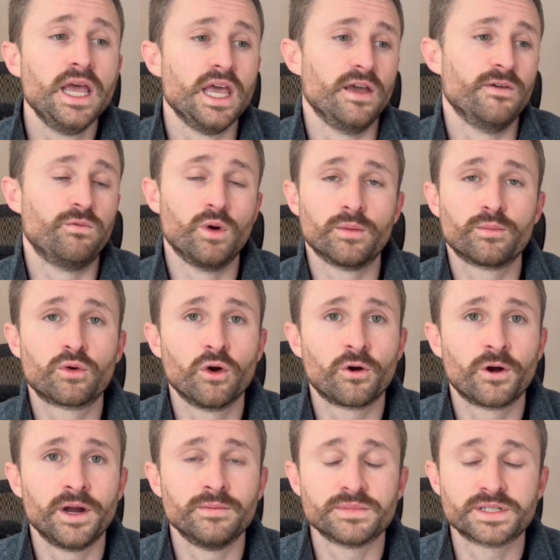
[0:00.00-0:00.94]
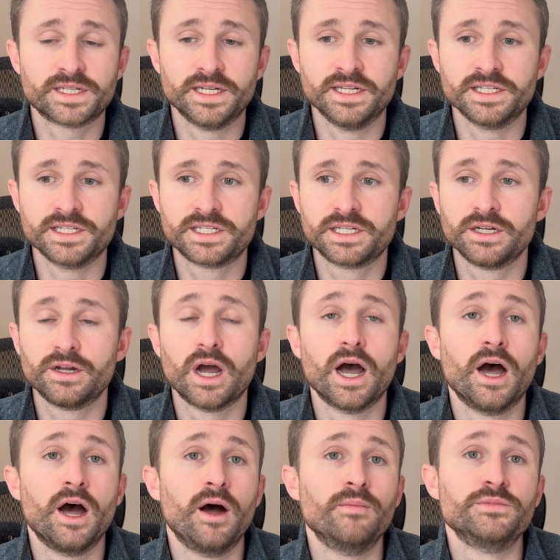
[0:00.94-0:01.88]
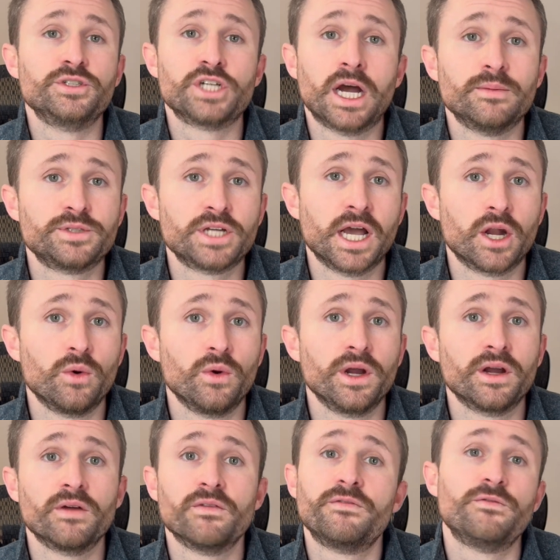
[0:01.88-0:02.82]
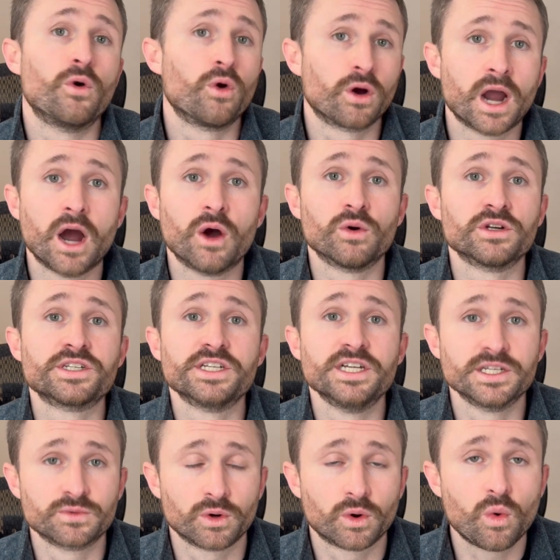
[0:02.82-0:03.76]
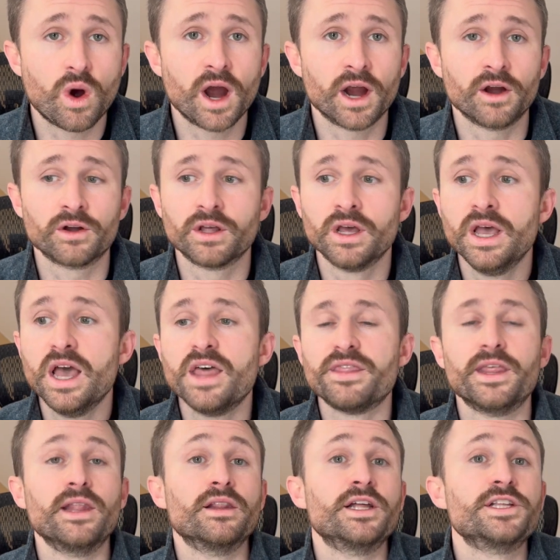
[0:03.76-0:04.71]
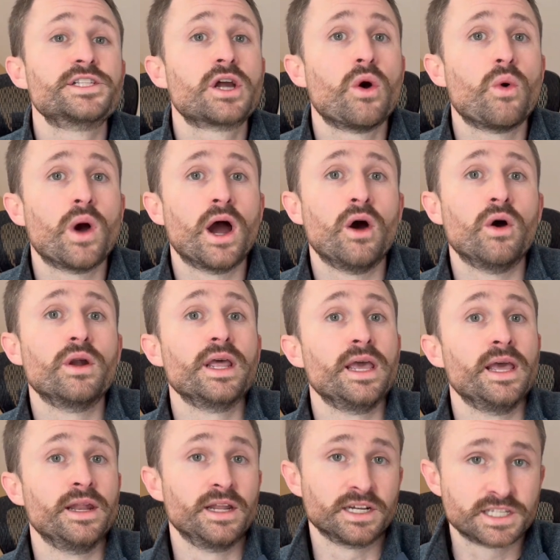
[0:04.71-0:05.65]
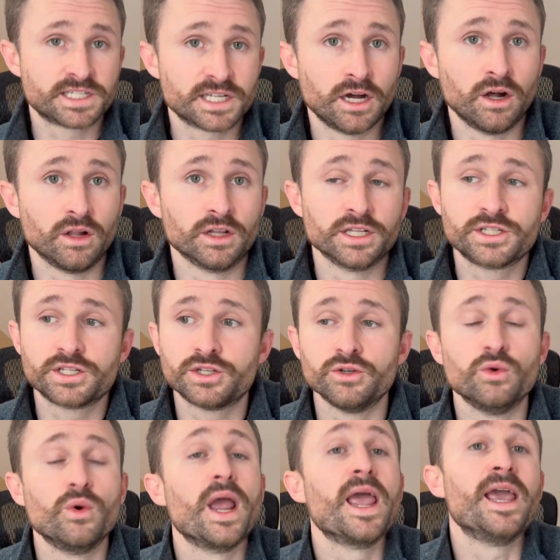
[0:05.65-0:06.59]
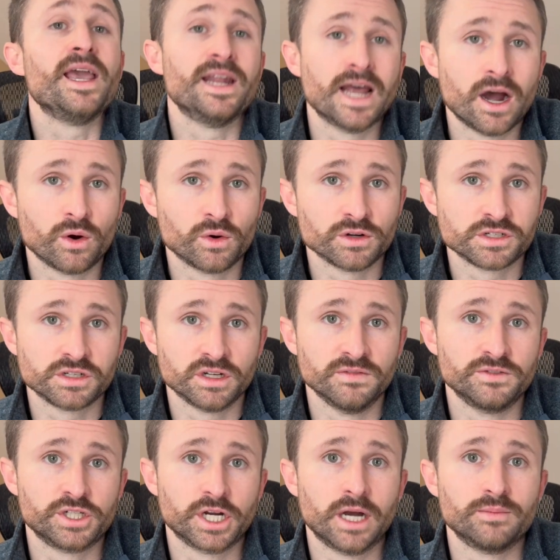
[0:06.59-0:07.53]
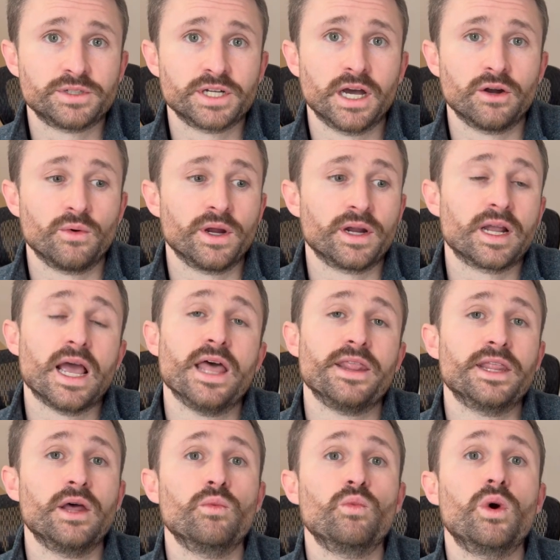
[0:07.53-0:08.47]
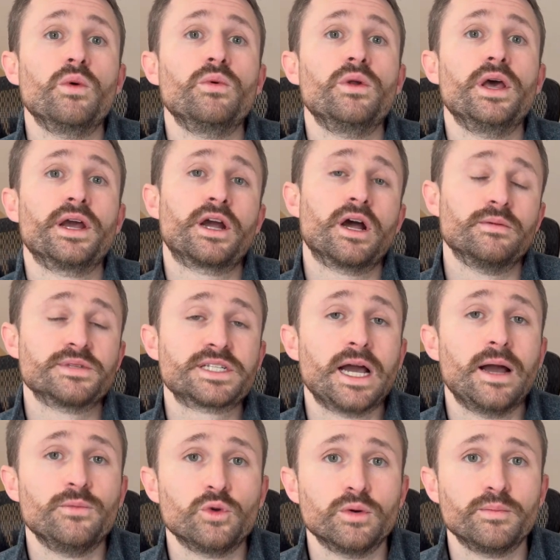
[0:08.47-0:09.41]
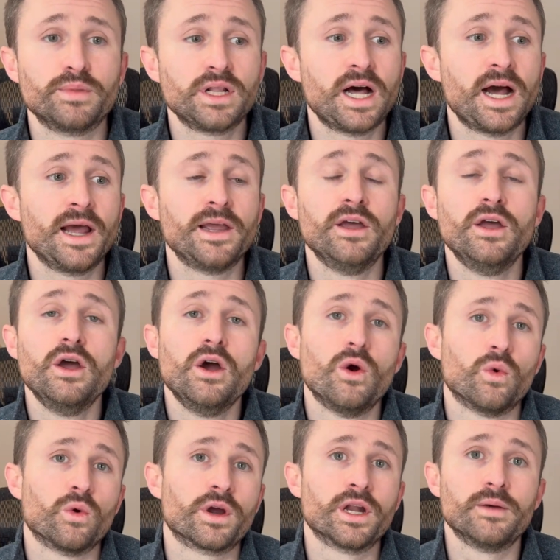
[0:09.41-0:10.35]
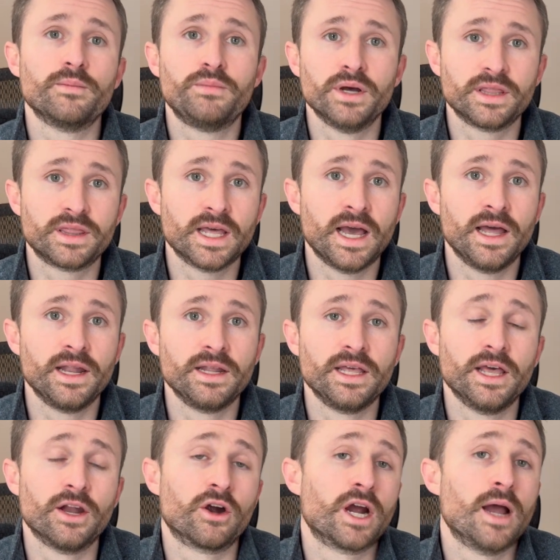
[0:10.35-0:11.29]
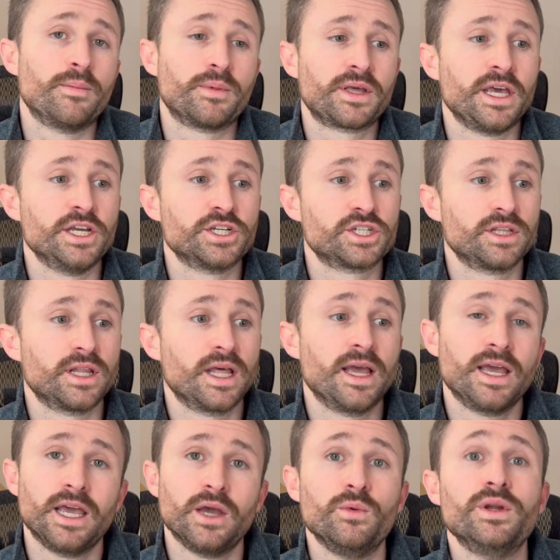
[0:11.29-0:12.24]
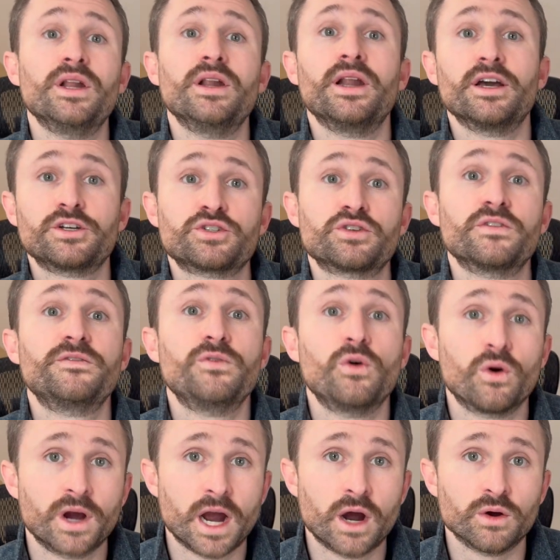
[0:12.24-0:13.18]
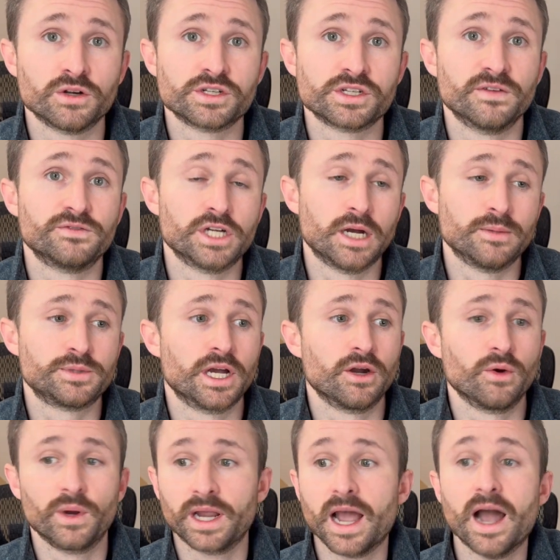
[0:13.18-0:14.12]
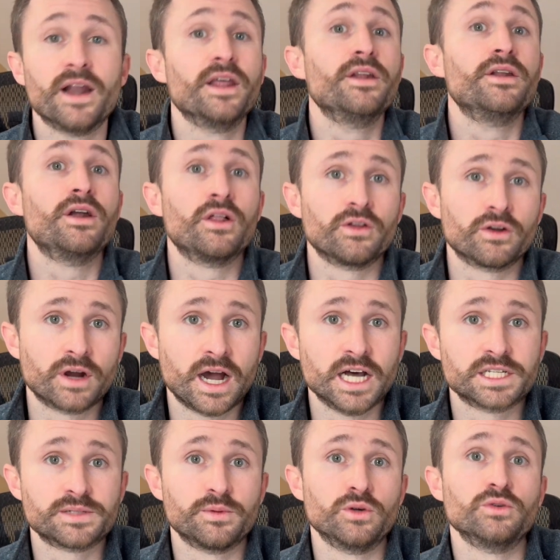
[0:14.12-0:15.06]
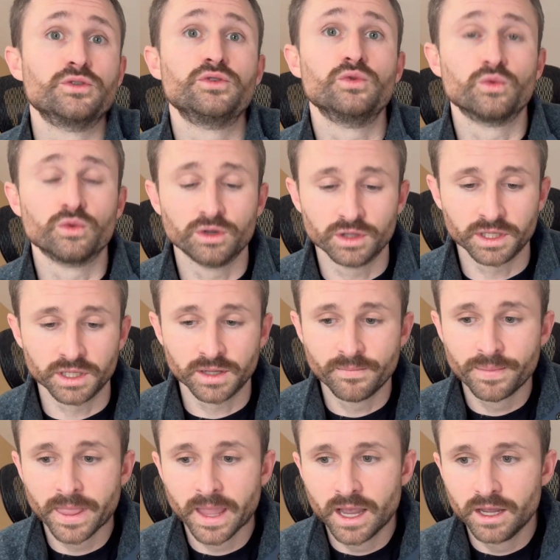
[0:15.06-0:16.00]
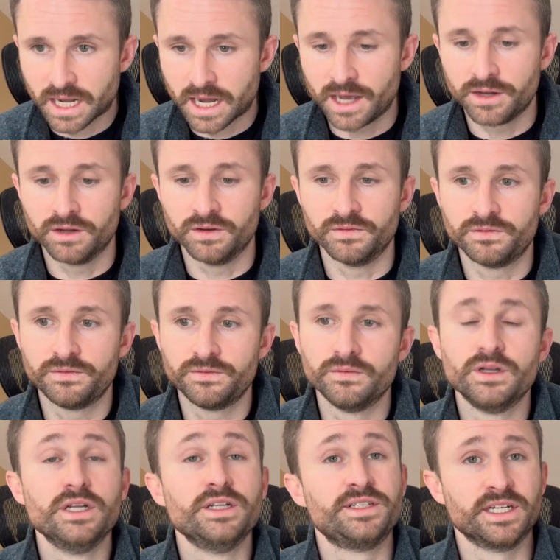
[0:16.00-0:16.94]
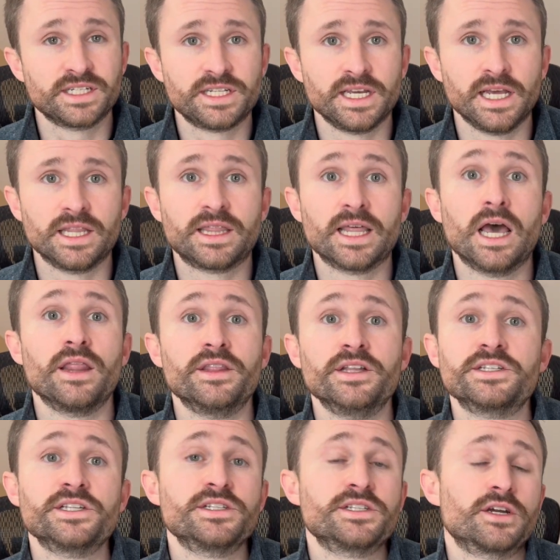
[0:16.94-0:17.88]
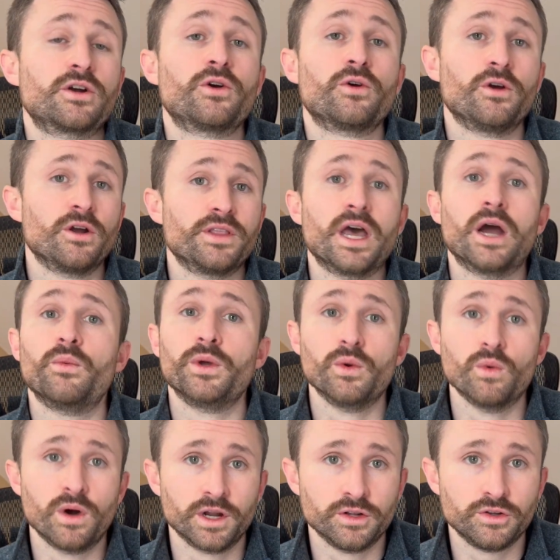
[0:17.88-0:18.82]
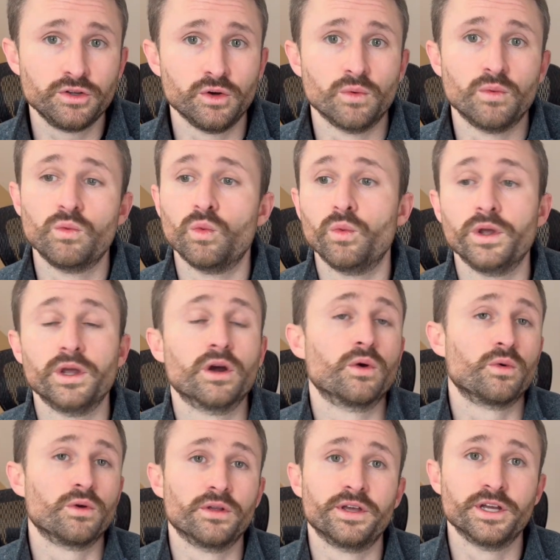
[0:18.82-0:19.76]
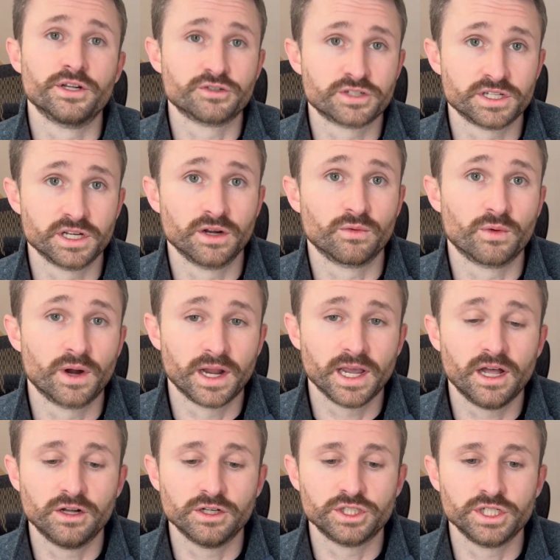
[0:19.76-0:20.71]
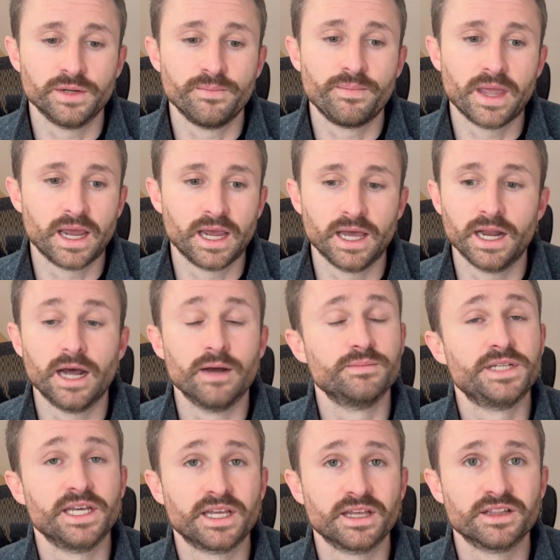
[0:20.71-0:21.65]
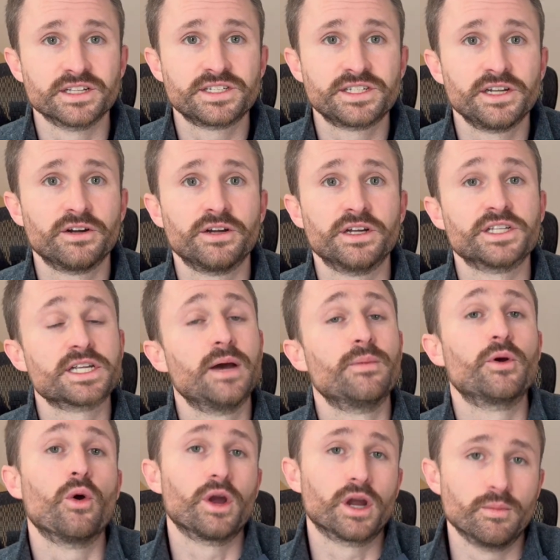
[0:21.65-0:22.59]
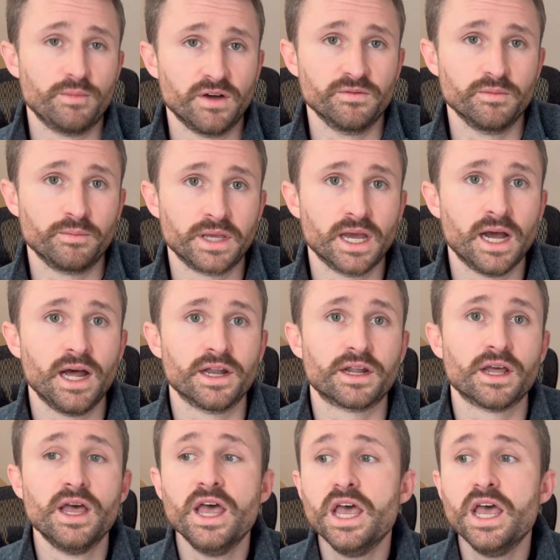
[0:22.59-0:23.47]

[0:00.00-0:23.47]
If one program says job shadowing 4 hours is required, then let's go out and excel. Let's do 8 hours of job shadowing. And then when it comes time to apply, we're going to put that in our application that, hey, we did an extra 4 hours of job shadowing at another hospital to really kind of dictate that this is a career that we want to do. We are really interested in radiology and I'm taking this serious. I'm going above and beyond.